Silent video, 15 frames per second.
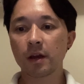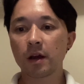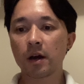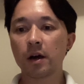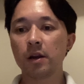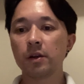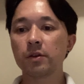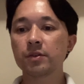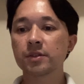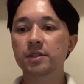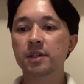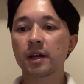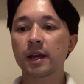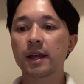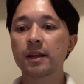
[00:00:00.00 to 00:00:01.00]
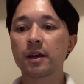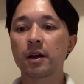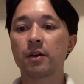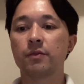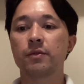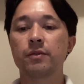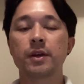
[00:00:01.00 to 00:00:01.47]
alongside
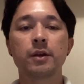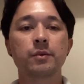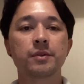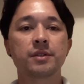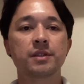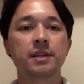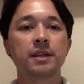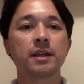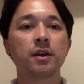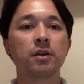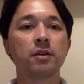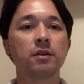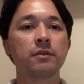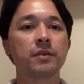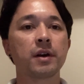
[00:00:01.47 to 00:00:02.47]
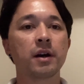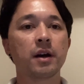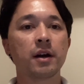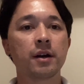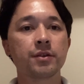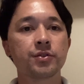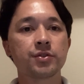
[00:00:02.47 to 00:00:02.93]
a frequency of
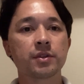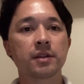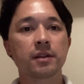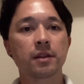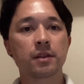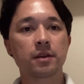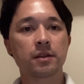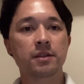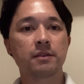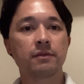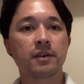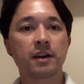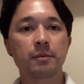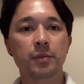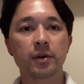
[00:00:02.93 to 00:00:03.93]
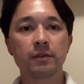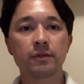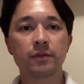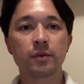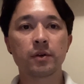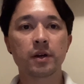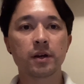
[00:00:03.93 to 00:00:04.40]

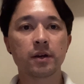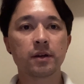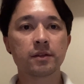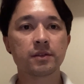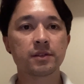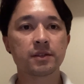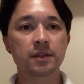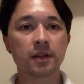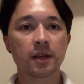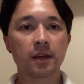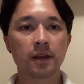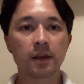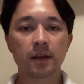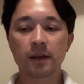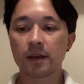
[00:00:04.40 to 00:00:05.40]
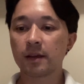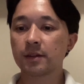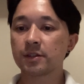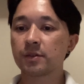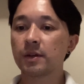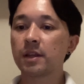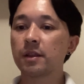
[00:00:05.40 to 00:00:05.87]
135.4 Hertz.
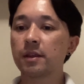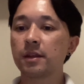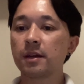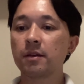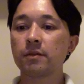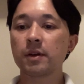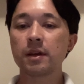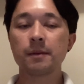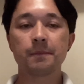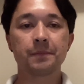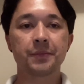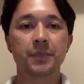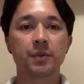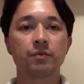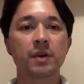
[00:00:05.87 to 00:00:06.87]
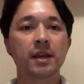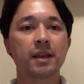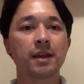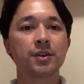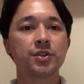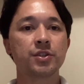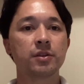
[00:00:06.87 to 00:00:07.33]
So in theory, the
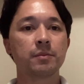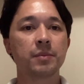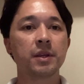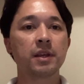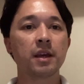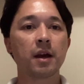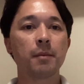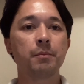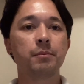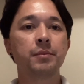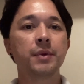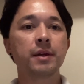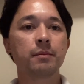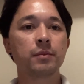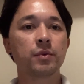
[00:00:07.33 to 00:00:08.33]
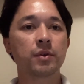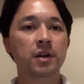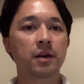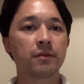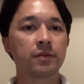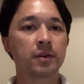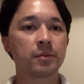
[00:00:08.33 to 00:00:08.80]
racket should be a bit more
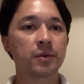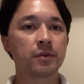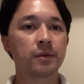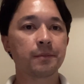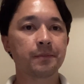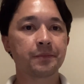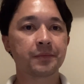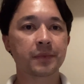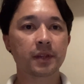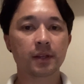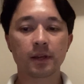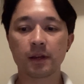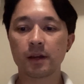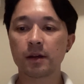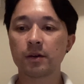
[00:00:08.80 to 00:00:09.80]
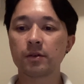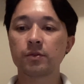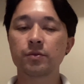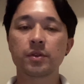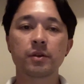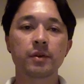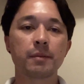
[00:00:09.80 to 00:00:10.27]
comfortable,
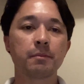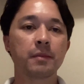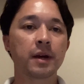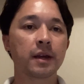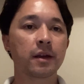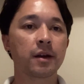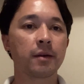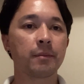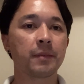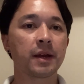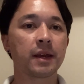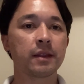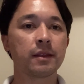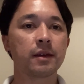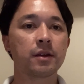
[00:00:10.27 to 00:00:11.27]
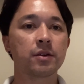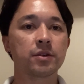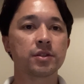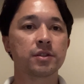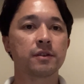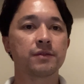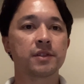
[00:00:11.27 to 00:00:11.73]
although it might come at the
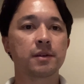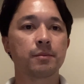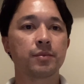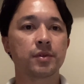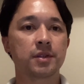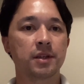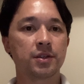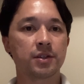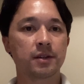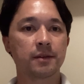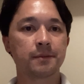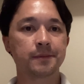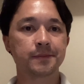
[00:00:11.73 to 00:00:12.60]
cost of some precision.